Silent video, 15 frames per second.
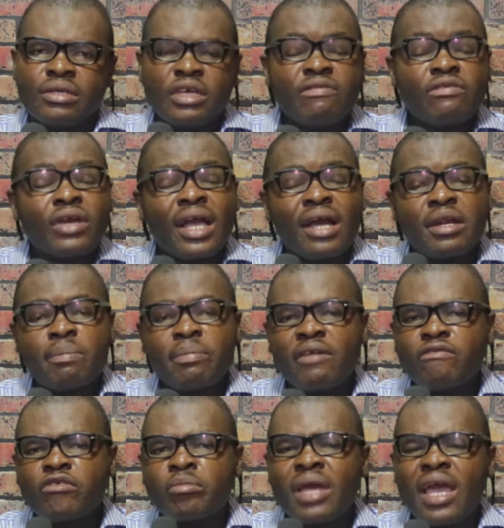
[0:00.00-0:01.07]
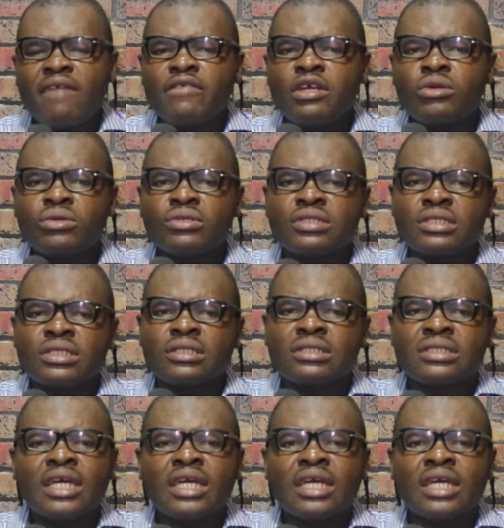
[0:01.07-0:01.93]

If you can repent from every known sin,